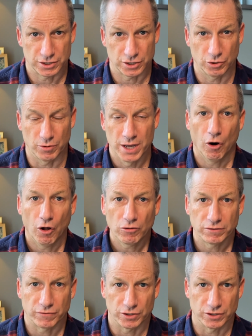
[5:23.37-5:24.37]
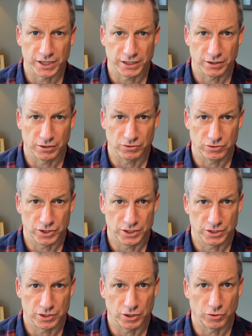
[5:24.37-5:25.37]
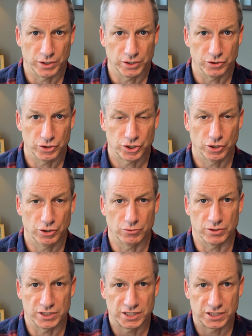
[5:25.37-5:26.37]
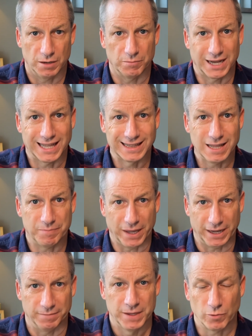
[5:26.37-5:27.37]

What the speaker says: So all inverter technologies are going to show some clipping.